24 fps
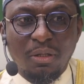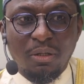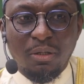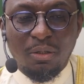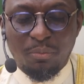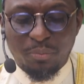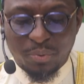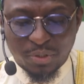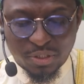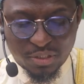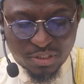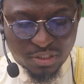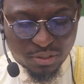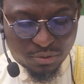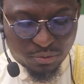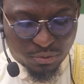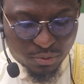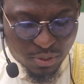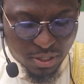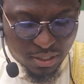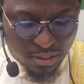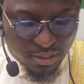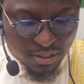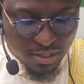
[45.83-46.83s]
All praise due
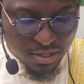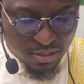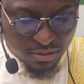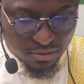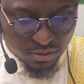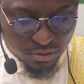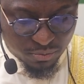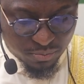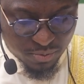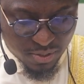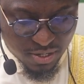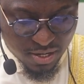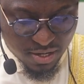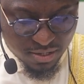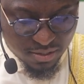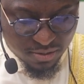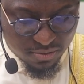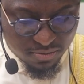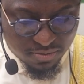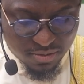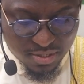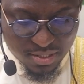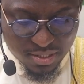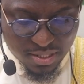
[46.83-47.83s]
to Allah
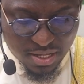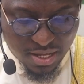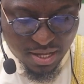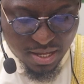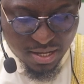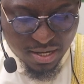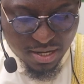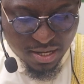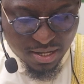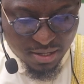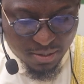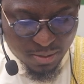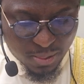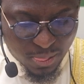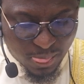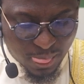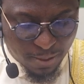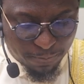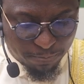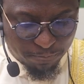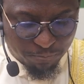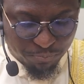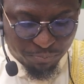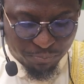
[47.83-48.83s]
subhanahu wa ta'ala.
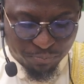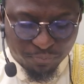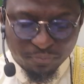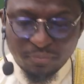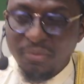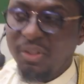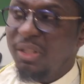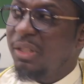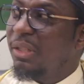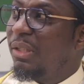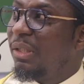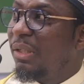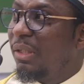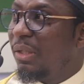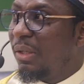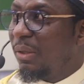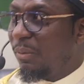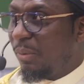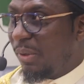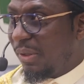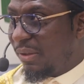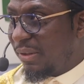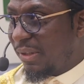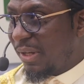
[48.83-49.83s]

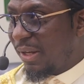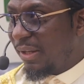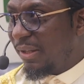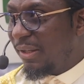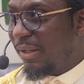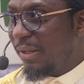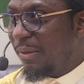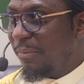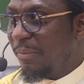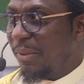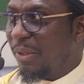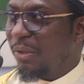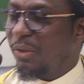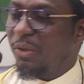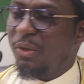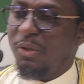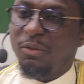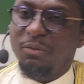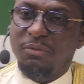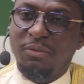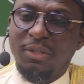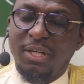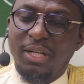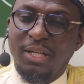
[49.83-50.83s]
We thank him and
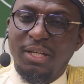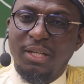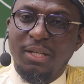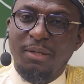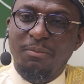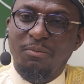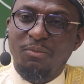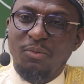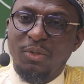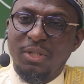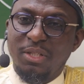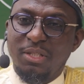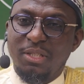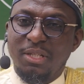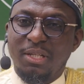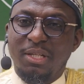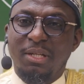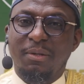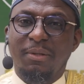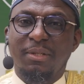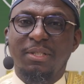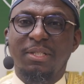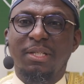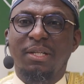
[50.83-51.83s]
glorify him. We
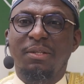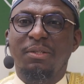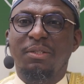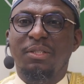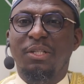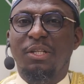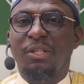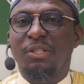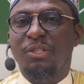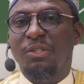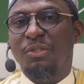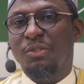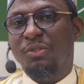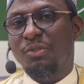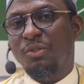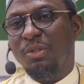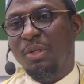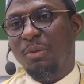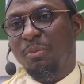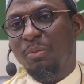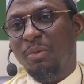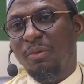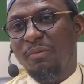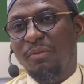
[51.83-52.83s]
send our salutations to
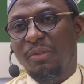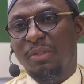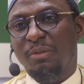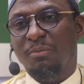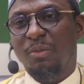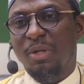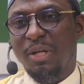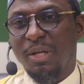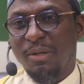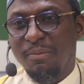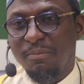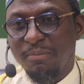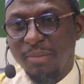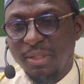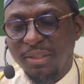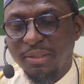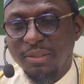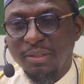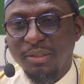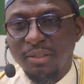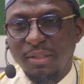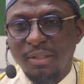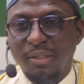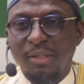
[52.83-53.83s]
the Prophet
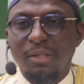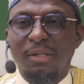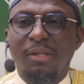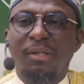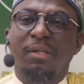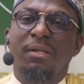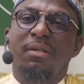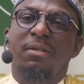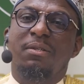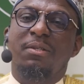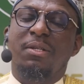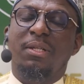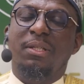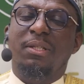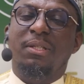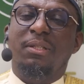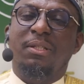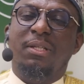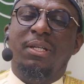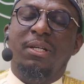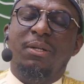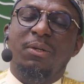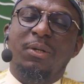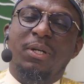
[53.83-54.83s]
Muhammad
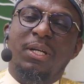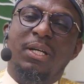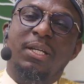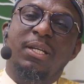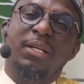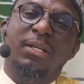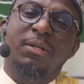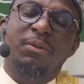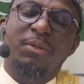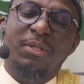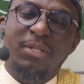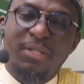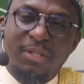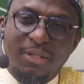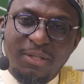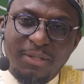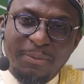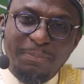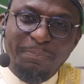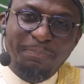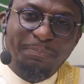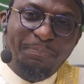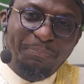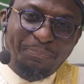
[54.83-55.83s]
sallallahu alayhi wa
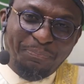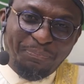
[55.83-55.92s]
sallam.